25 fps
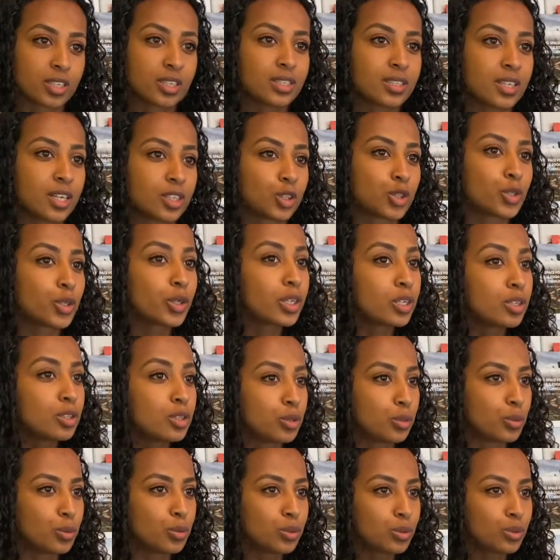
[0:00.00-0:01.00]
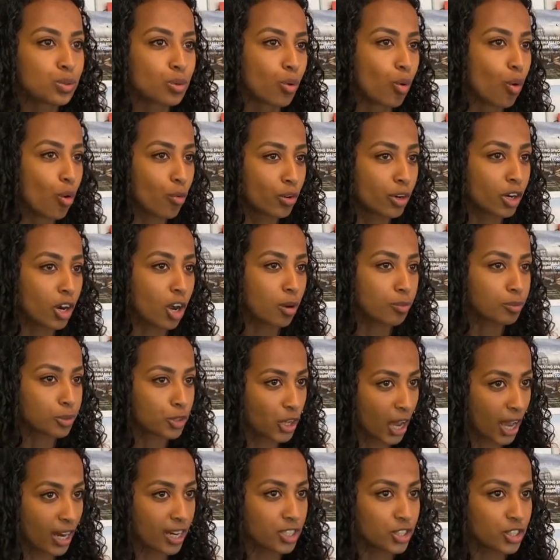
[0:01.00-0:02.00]
that you can use to overcome
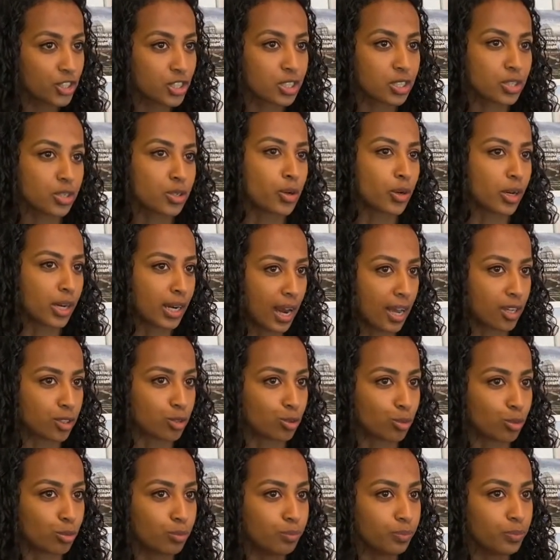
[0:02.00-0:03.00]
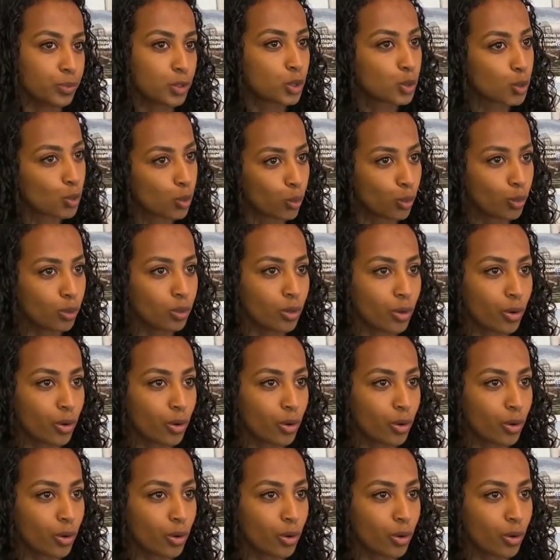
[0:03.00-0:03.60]
challenges in your classroom, school,